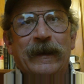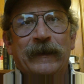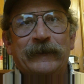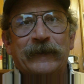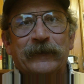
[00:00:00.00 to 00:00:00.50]

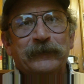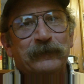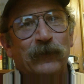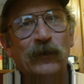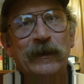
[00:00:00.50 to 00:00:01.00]
Hi there,
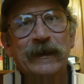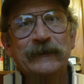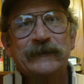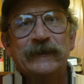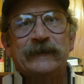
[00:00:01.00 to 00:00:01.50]

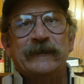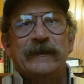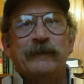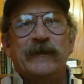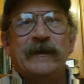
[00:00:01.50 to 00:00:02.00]

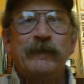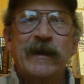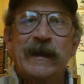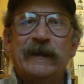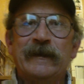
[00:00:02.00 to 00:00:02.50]
Boyd868B
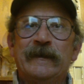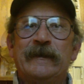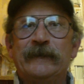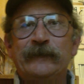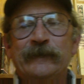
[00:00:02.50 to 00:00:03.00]
back
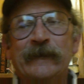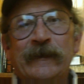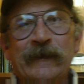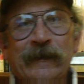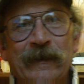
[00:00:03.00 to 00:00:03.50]
again.
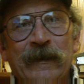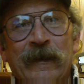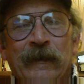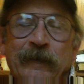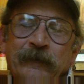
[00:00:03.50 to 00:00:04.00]

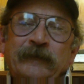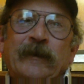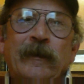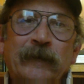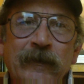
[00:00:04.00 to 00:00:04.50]

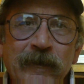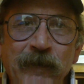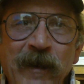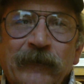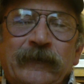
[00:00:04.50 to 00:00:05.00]
Talk to you
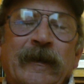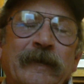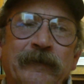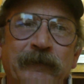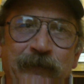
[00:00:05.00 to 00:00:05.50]
about
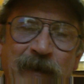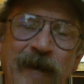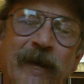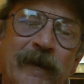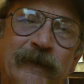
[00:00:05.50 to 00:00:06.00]

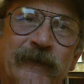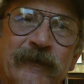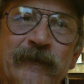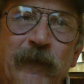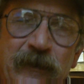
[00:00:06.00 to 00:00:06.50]
my
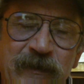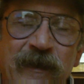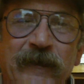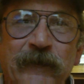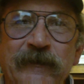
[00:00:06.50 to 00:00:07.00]
hydrogen
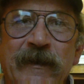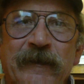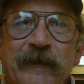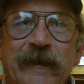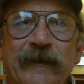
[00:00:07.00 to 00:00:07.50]
Pacheco
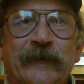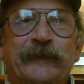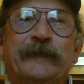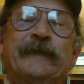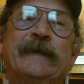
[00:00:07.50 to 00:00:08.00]
generator.
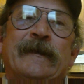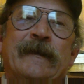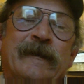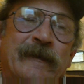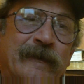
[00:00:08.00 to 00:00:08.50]

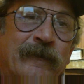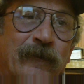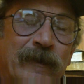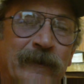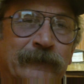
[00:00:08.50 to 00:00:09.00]

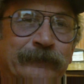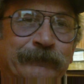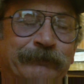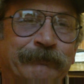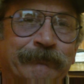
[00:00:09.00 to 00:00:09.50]
Well,
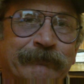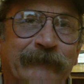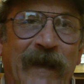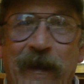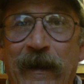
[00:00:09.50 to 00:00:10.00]

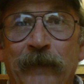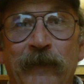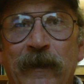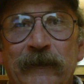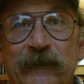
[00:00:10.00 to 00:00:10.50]

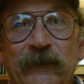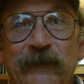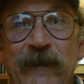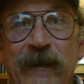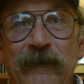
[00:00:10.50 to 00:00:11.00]
I'm not
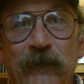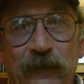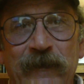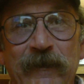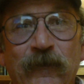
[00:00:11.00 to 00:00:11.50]
associated
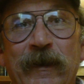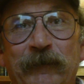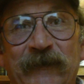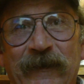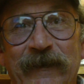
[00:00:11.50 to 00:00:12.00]
with any
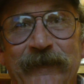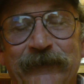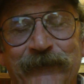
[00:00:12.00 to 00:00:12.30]
website.